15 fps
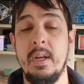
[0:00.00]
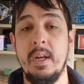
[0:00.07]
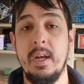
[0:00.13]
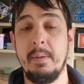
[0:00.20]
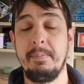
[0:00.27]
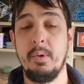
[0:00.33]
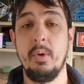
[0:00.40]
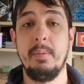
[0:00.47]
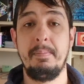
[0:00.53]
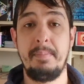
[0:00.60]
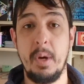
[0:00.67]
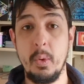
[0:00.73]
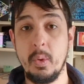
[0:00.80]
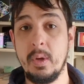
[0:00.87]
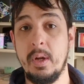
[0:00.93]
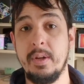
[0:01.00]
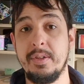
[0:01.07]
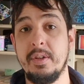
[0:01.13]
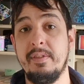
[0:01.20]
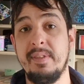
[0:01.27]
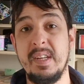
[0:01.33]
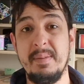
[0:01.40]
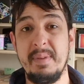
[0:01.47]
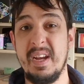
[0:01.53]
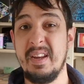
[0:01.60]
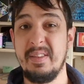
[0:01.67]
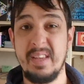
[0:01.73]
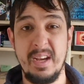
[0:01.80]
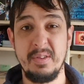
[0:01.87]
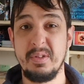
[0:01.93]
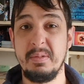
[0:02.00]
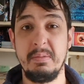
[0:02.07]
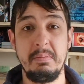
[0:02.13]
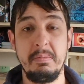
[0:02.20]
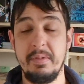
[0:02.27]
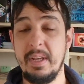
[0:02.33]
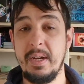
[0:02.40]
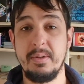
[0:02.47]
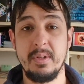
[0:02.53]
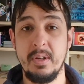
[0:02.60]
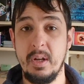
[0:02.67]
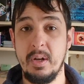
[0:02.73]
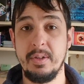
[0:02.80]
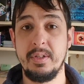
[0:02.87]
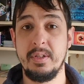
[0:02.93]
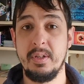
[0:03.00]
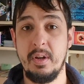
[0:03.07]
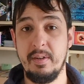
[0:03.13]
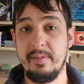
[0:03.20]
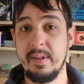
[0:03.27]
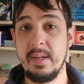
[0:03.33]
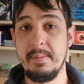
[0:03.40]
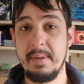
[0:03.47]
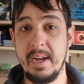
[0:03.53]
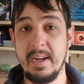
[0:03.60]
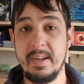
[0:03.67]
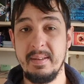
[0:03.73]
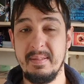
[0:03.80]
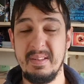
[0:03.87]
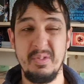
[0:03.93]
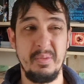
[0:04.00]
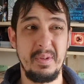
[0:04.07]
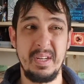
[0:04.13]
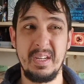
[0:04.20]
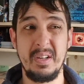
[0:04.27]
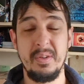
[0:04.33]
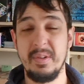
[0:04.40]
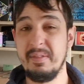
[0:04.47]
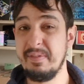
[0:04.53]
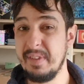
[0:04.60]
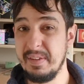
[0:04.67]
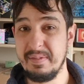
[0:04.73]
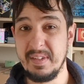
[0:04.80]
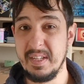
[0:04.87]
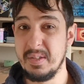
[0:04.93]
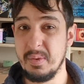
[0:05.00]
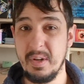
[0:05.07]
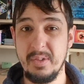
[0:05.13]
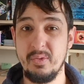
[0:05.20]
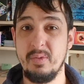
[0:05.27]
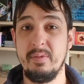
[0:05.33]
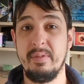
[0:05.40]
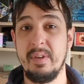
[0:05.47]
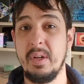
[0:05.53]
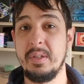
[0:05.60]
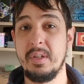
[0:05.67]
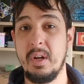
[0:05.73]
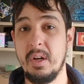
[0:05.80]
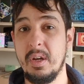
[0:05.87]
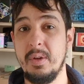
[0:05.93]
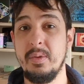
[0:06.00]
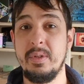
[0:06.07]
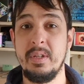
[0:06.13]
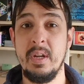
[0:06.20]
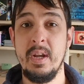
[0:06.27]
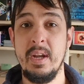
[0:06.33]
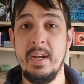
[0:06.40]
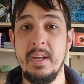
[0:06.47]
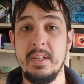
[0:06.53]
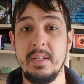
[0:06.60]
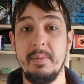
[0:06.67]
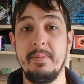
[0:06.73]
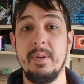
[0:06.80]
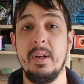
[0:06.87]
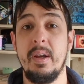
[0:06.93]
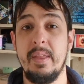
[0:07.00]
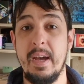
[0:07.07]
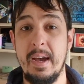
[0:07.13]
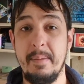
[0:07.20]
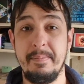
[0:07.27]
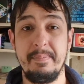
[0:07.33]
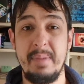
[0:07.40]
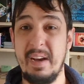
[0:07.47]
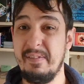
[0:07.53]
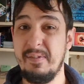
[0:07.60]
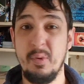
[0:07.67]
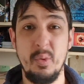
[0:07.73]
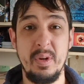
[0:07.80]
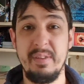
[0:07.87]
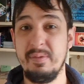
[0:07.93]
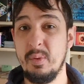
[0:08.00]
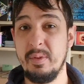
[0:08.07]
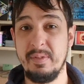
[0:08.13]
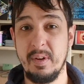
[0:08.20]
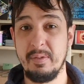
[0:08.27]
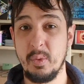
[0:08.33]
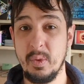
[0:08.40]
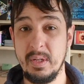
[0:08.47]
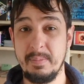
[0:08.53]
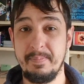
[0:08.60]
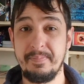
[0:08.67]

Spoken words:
I bought bulk lots off eBay, 1,000 lots off eBay. They normally included 50 to 100 reverse hollows, something like that, about 40-45 quid.